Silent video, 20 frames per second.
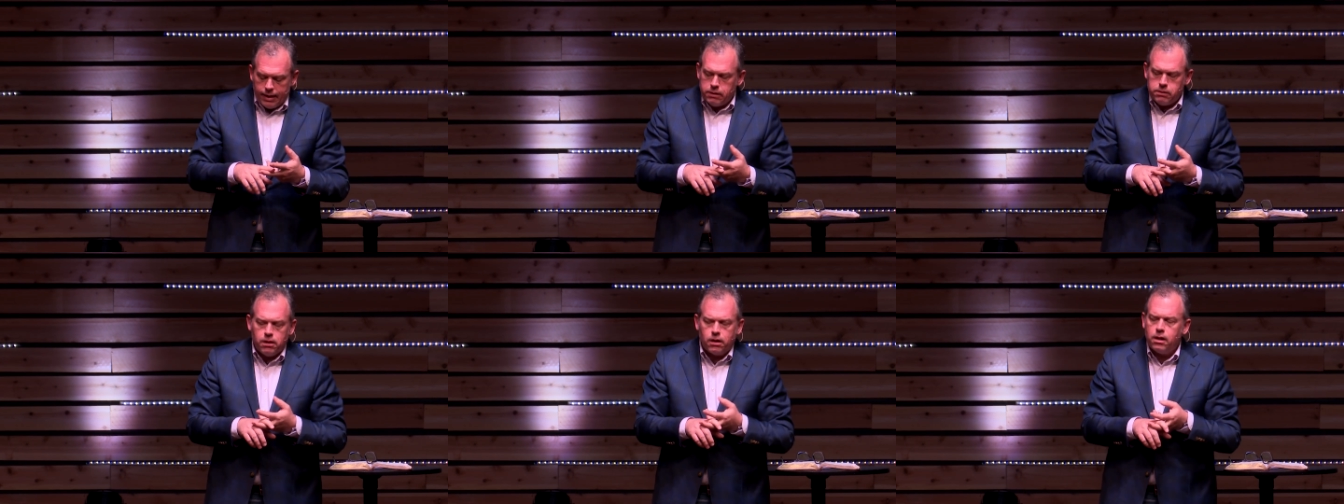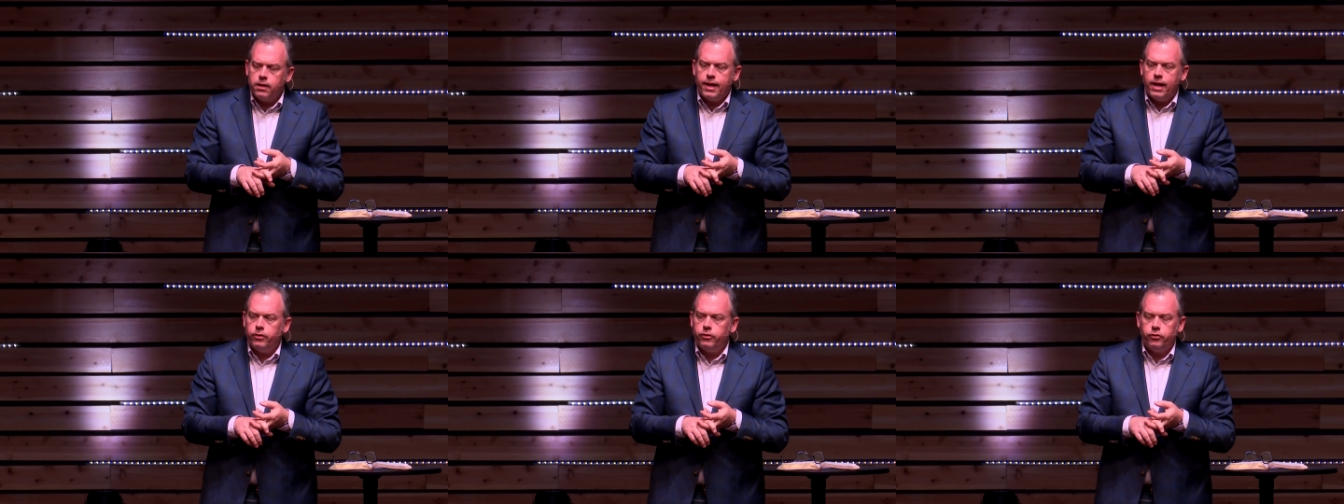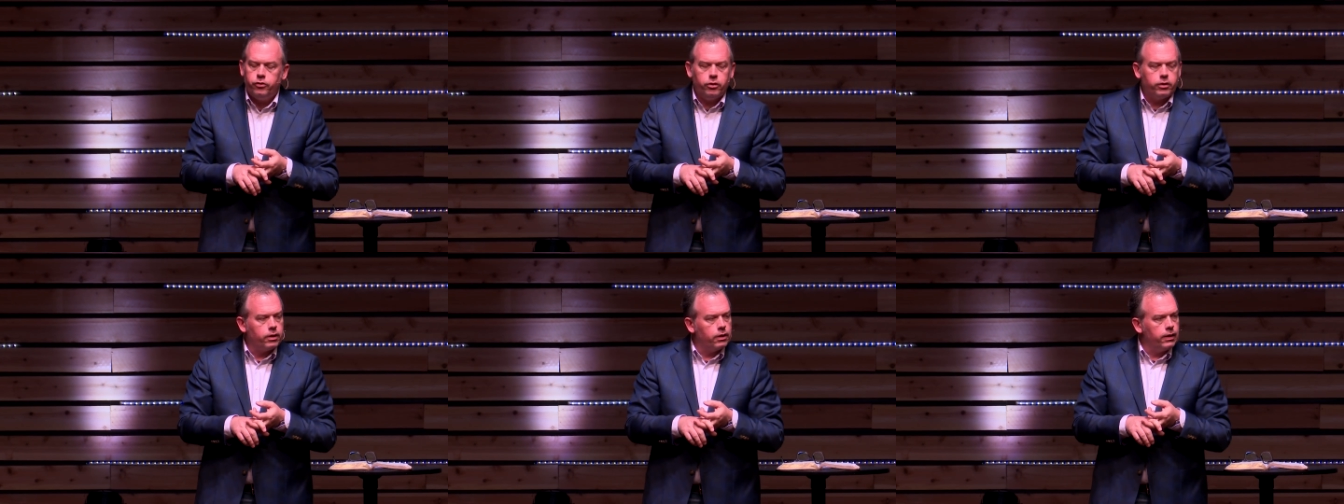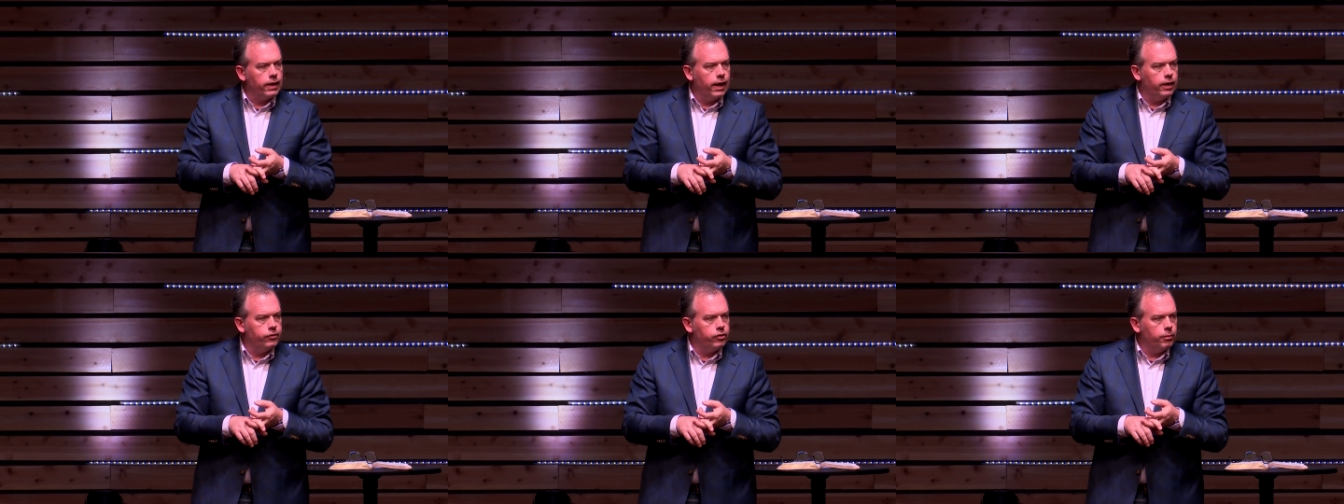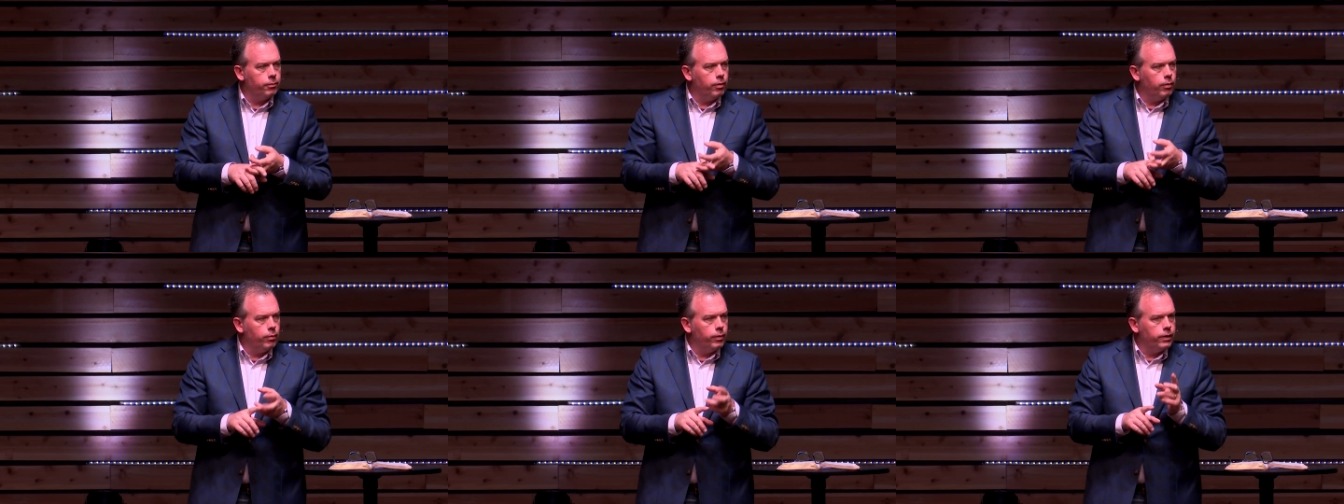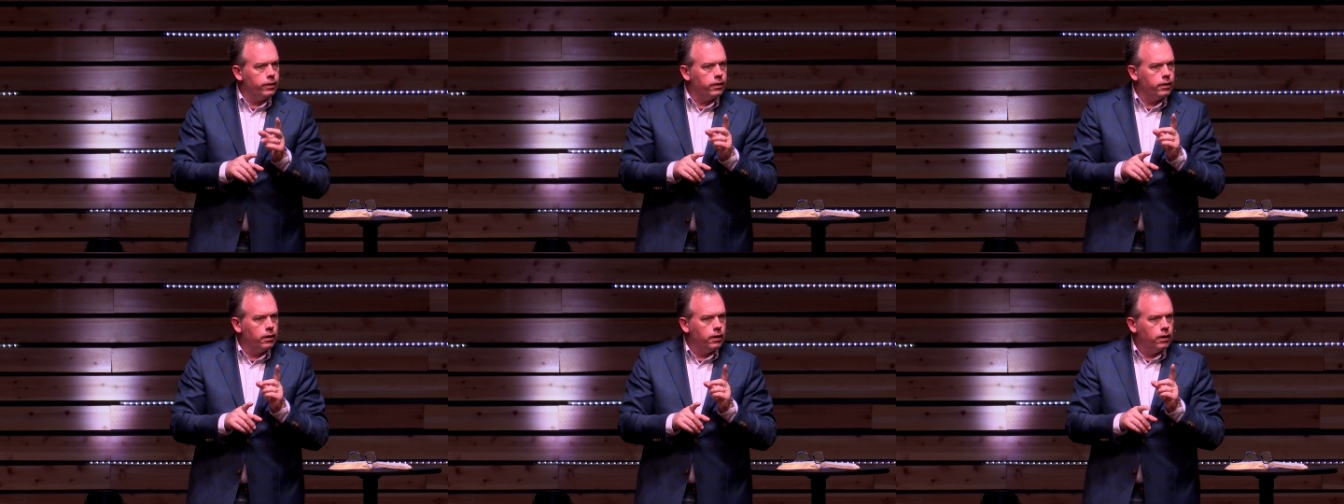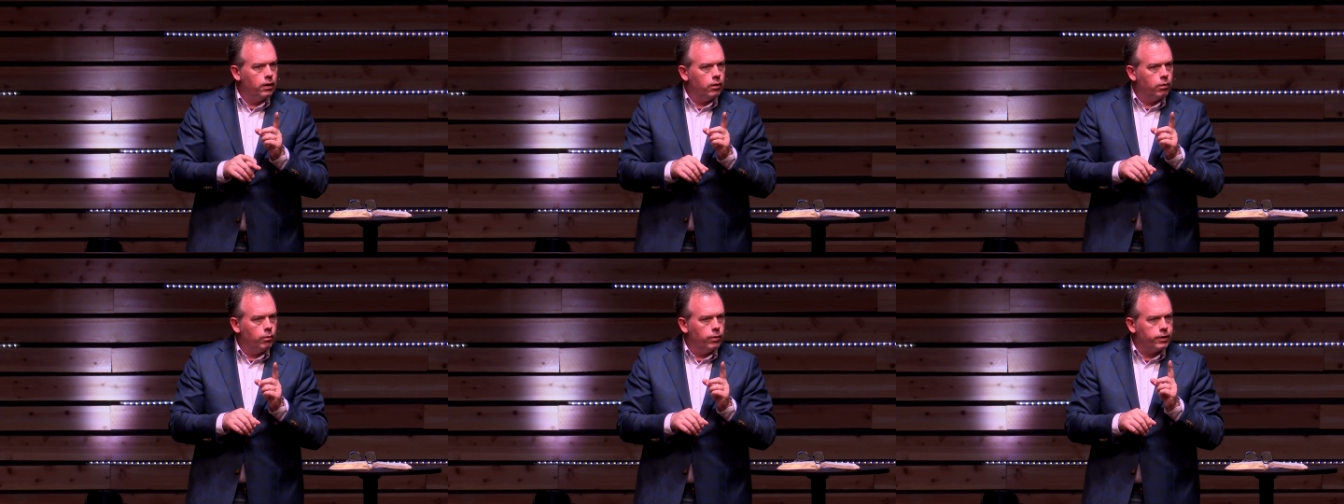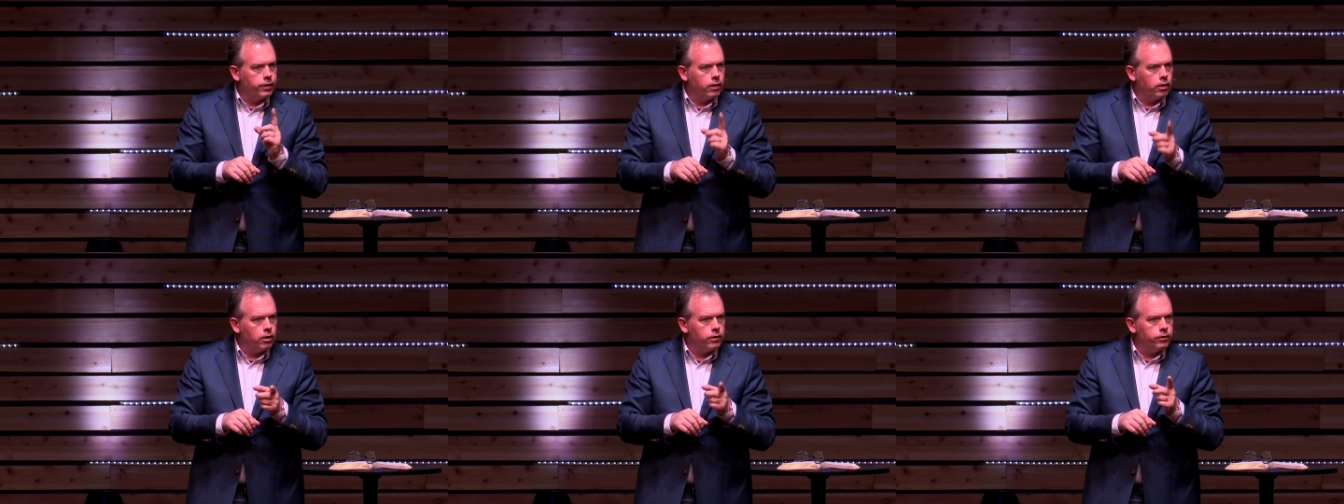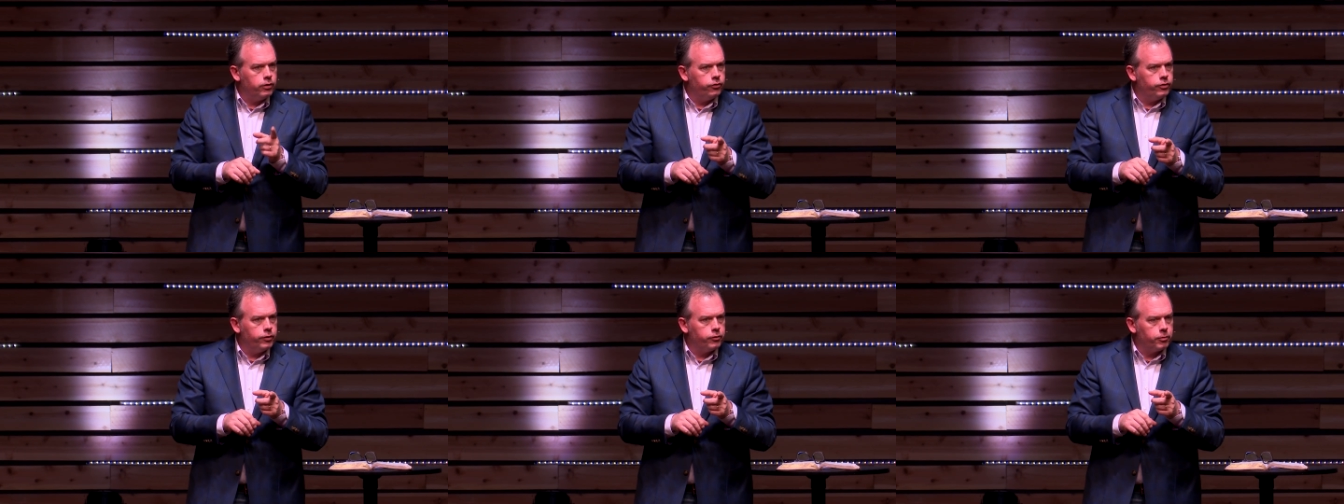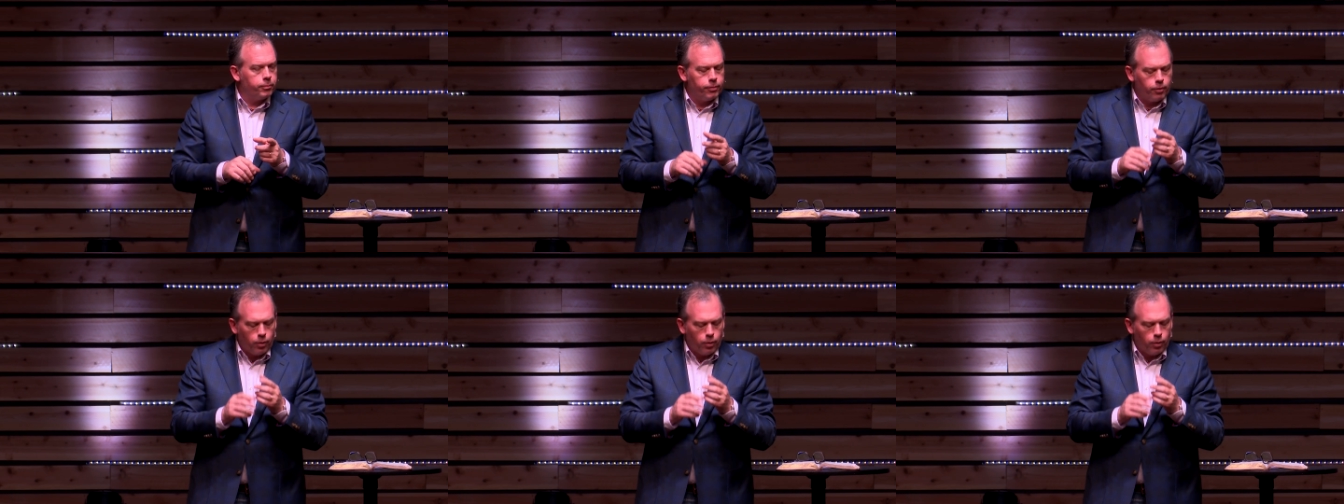none of that shook elijah but when, when he heard the gentle